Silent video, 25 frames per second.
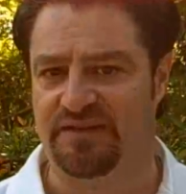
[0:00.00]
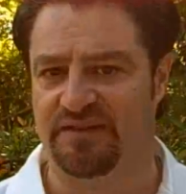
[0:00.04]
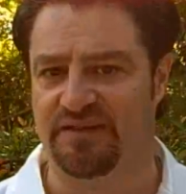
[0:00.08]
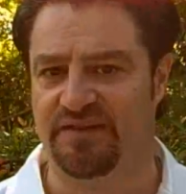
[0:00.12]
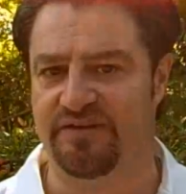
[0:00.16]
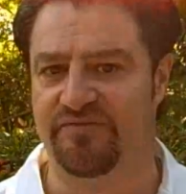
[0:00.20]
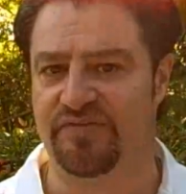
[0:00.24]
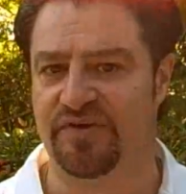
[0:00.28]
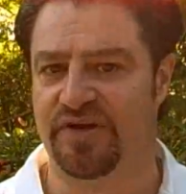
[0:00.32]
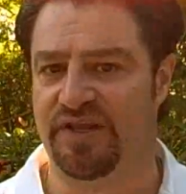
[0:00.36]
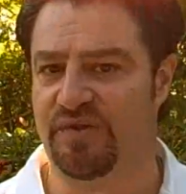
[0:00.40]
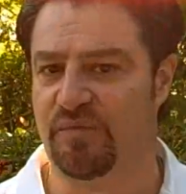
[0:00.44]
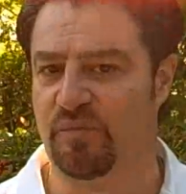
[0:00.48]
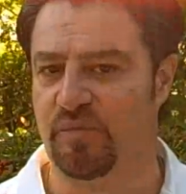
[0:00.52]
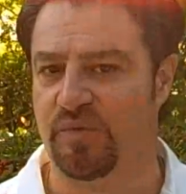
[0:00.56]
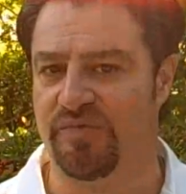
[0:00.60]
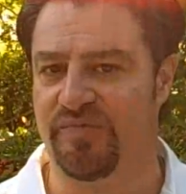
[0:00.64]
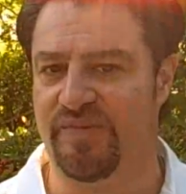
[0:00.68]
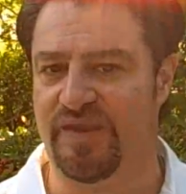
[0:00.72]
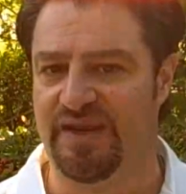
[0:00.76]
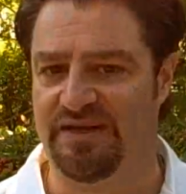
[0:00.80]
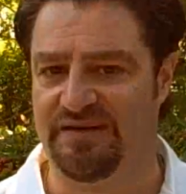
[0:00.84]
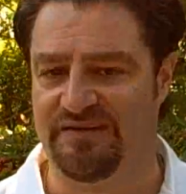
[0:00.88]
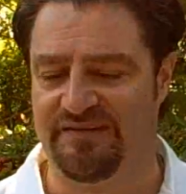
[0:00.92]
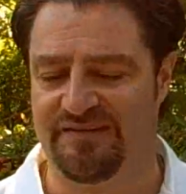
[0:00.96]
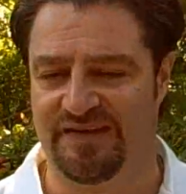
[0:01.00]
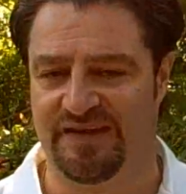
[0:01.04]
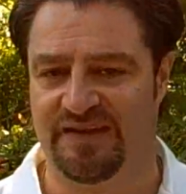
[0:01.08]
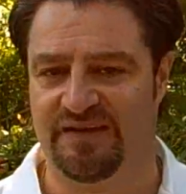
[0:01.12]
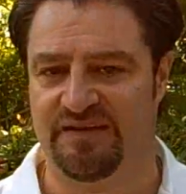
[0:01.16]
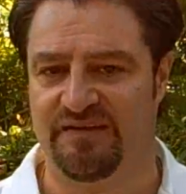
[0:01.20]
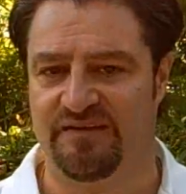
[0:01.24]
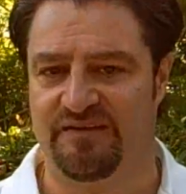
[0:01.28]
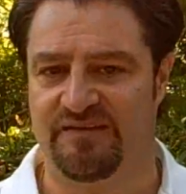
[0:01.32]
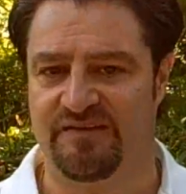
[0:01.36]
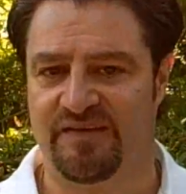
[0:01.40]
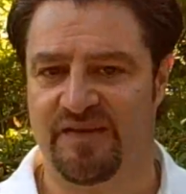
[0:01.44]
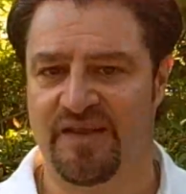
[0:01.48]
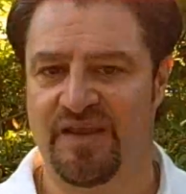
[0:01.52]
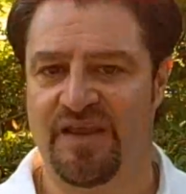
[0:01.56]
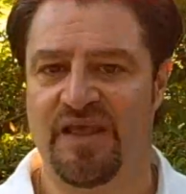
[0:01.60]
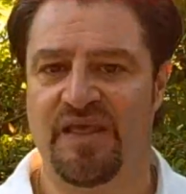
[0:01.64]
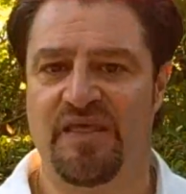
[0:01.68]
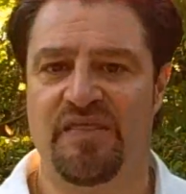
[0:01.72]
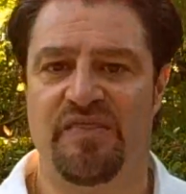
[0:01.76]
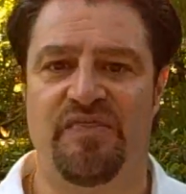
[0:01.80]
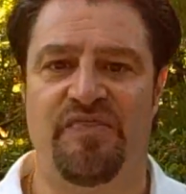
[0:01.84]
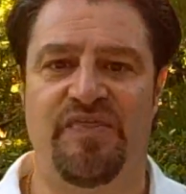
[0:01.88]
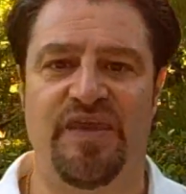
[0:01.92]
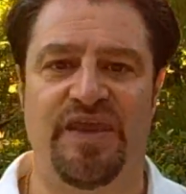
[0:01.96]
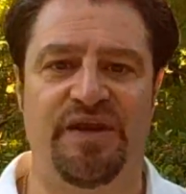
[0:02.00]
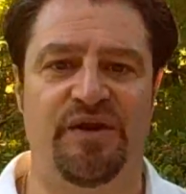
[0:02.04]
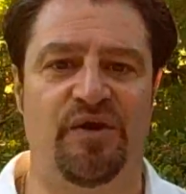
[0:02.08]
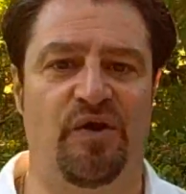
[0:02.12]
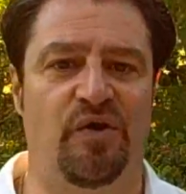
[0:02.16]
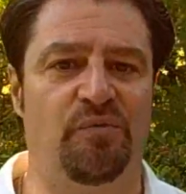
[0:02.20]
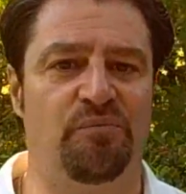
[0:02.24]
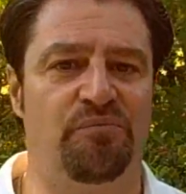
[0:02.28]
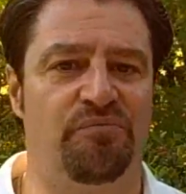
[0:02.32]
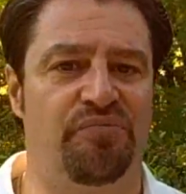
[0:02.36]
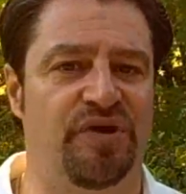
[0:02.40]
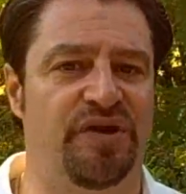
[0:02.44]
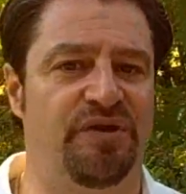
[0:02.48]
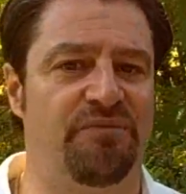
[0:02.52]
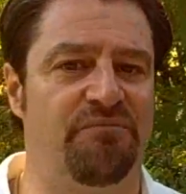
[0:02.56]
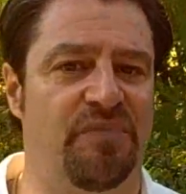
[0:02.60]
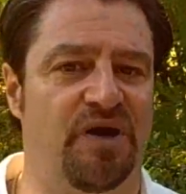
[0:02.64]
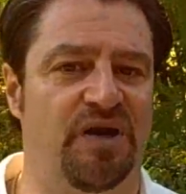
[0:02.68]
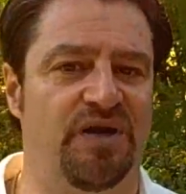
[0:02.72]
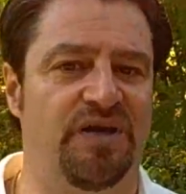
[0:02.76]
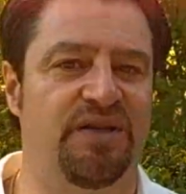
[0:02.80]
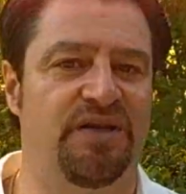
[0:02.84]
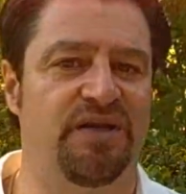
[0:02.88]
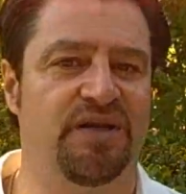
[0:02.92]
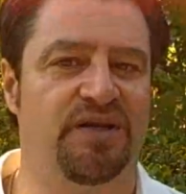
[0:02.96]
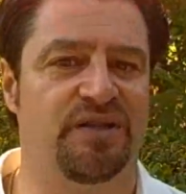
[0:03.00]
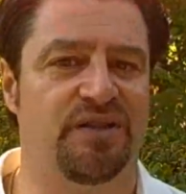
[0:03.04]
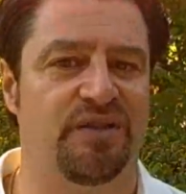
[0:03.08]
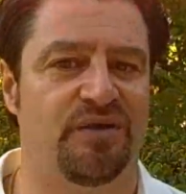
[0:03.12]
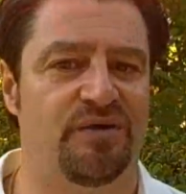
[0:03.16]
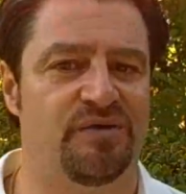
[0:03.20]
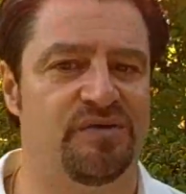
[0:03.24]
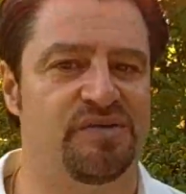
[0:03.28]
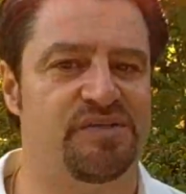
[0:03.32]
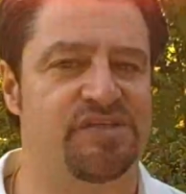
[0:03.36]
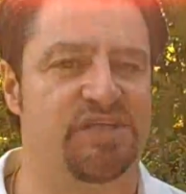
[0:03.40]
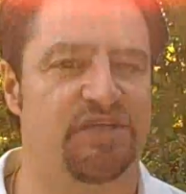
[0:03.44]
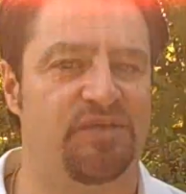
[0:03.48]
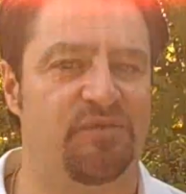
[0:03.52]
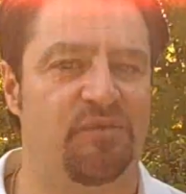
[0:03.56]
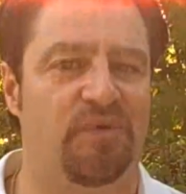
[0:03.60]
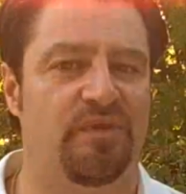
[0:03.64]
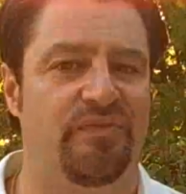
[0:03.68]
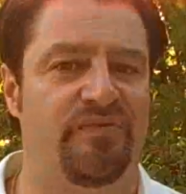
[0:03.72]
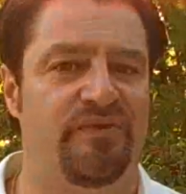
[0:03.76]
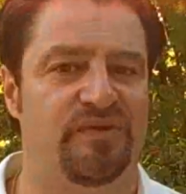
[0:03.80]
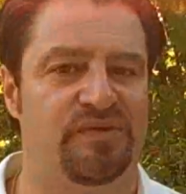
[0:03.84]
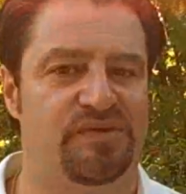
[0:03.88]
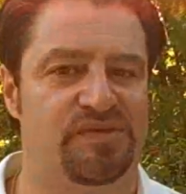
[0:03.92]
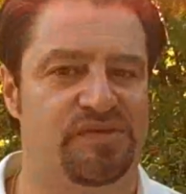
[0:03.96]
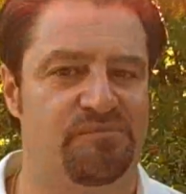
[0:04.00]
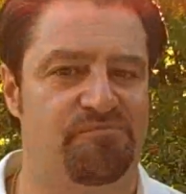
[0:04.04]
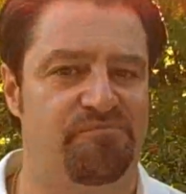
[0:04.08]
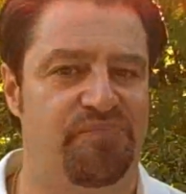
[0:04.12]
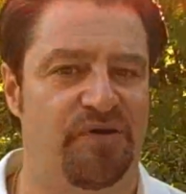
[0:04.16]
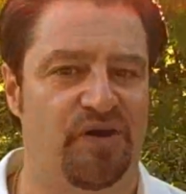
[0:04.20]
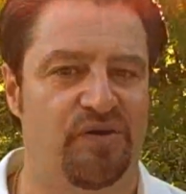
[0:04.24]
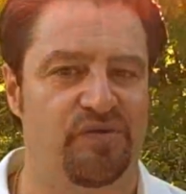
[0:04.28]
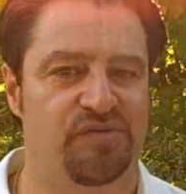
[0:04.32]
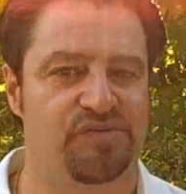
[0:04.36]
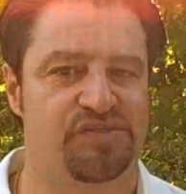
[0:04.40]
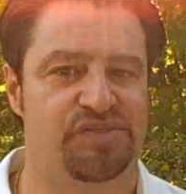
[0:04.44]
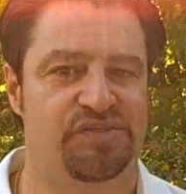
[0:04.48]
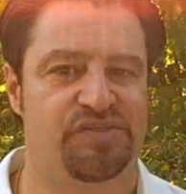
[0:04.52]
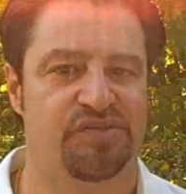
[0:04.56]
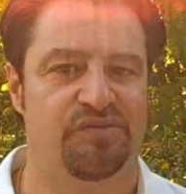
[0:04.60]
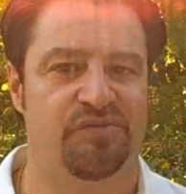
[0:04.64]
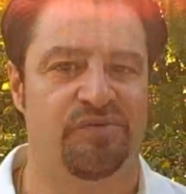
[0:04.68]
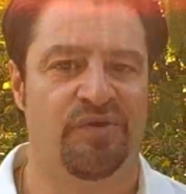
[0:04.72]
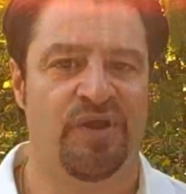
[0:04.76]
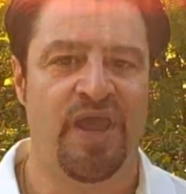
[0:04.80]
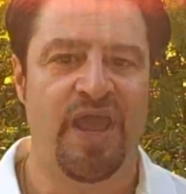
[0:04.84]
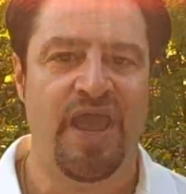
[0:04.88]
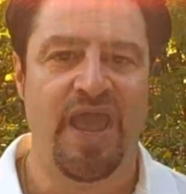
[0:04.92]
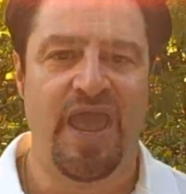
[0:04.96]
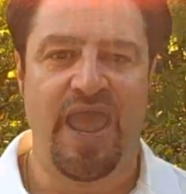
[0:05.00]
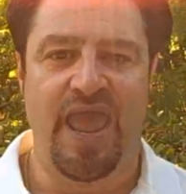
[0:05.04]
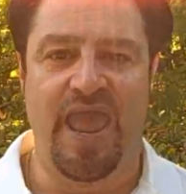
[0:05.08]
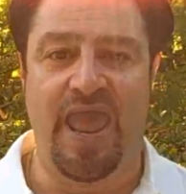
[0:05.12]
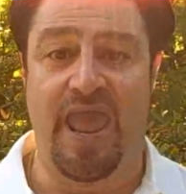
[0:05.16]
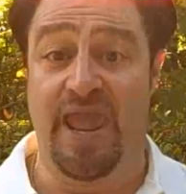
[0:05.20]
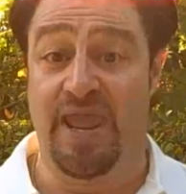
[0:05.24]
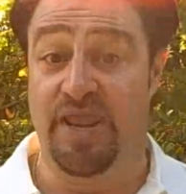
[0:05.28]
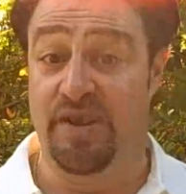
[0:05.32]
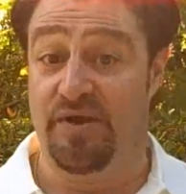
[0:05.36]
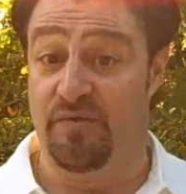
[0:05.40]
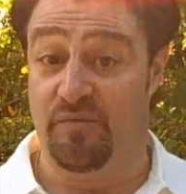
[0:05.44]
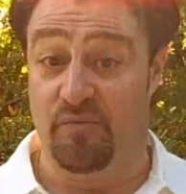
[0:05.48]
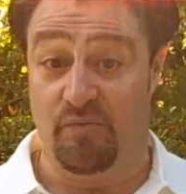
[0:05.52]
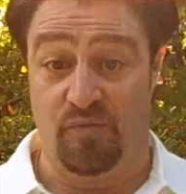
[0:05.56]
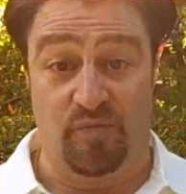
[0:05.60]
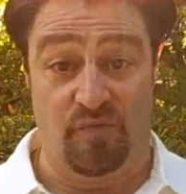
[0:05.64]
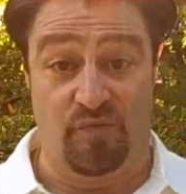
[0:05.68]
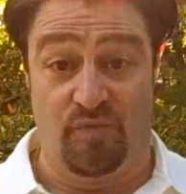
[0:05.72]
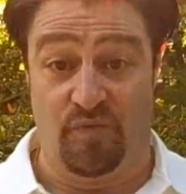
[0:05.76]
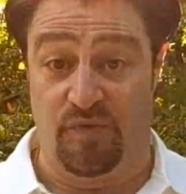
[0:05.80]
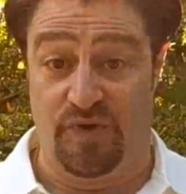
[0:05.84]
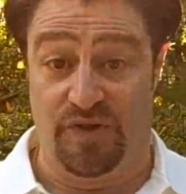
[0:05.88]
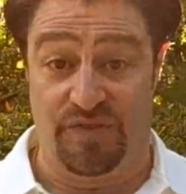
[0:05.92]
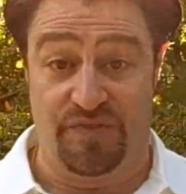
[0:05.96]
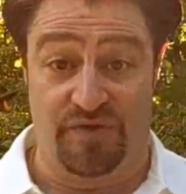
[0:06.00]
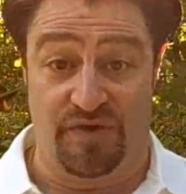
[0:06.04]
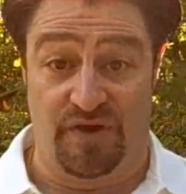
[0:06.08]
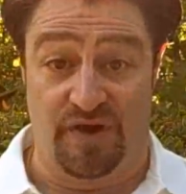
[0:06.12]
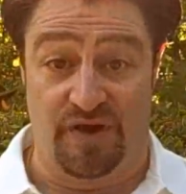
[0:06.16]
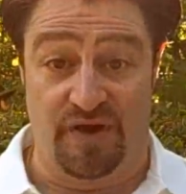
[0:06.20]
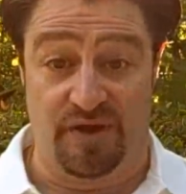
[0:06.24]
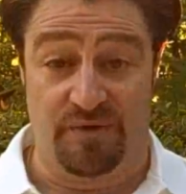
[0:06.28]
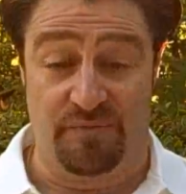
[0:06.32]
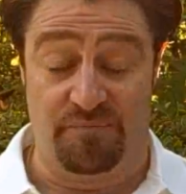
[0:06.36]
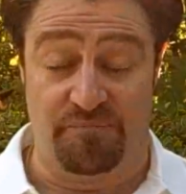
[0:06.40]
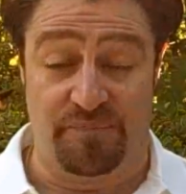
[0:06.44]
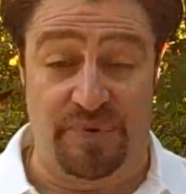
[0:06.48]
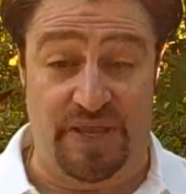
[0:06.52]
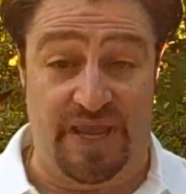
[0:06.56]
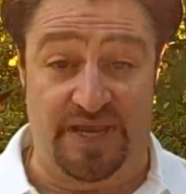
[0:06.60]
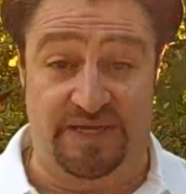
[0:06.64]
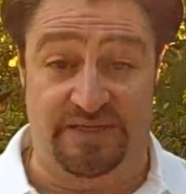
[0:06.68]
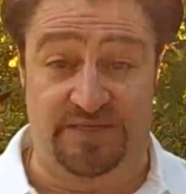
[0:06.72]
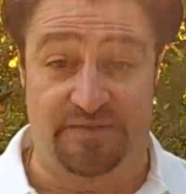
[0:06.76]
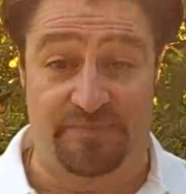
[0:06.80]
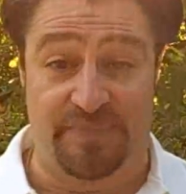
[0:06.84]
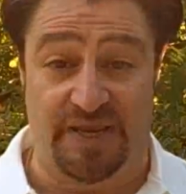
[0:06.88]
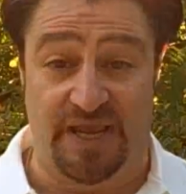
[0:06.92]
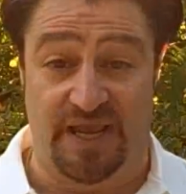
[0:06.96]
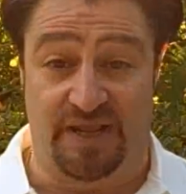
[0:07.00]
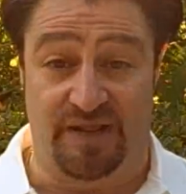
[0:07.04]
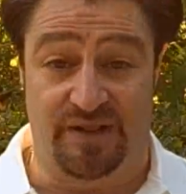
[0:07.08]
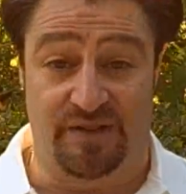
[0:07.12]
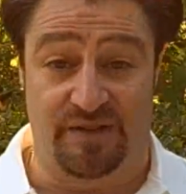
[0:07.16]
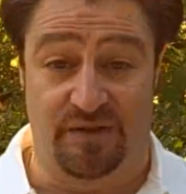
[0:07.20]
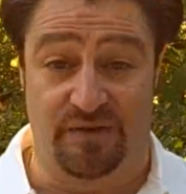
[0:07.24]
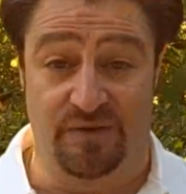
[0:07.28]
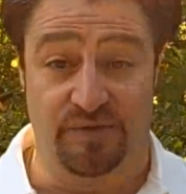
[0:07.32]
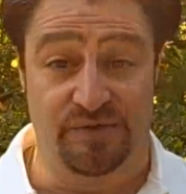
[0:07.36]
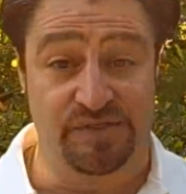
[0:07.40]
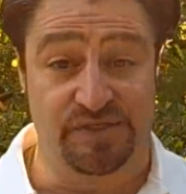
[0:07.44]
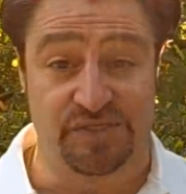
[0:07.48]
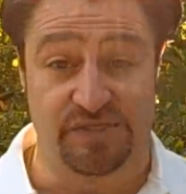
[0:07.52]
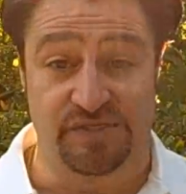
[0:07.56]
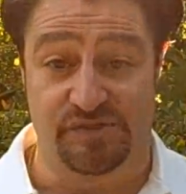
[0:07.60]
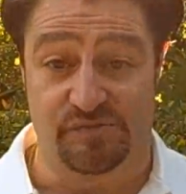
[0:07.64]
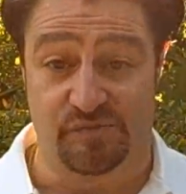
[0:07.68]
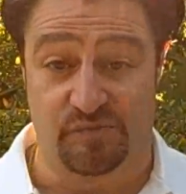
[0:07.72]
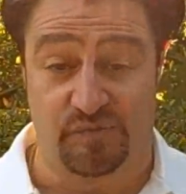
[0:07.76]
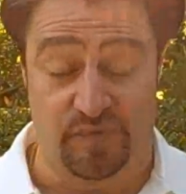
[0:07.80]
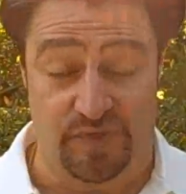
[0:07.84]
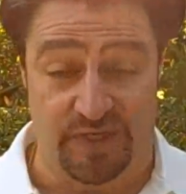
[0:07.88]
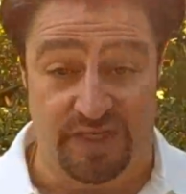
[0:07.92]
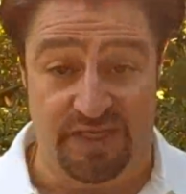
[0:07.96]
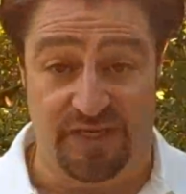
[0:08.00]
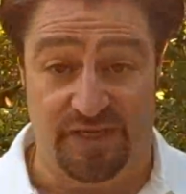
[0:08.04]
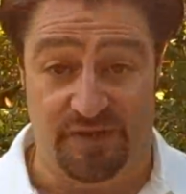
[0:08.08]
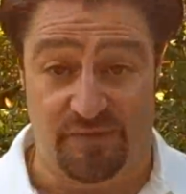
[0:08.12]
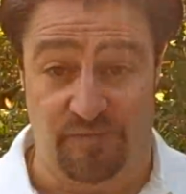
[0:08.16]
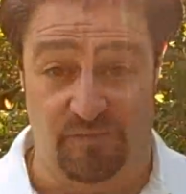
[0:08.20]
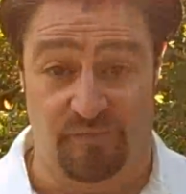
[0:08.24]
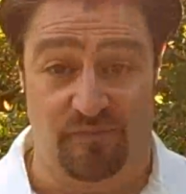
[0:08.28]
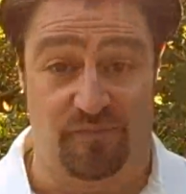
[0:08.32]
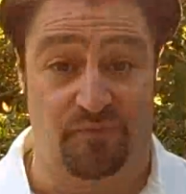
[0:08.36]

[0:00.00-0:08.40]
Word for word: delivered it when they didn't. They don't bring money to closing when they're supposed to. And with our back-to-back closings, we